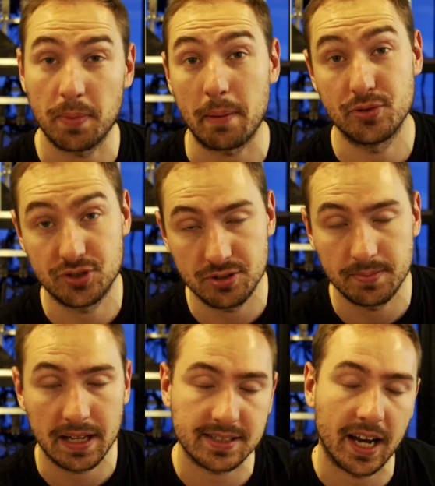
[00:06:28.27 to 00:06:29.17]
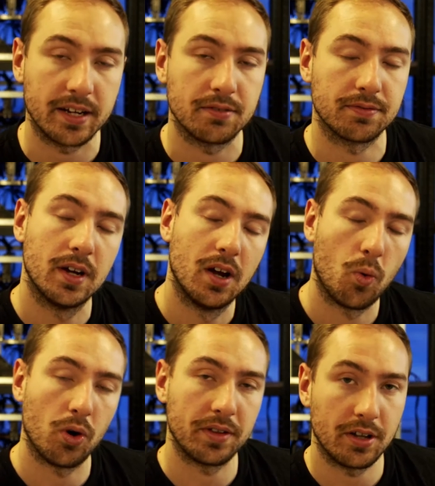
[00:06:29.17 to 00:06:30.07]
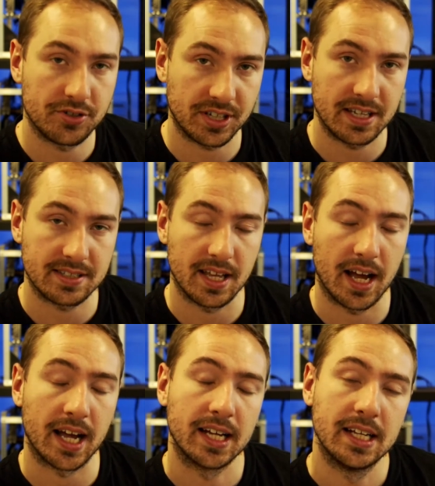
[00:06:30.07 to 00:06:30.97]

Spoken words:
I presume that's kind of what the logic is there.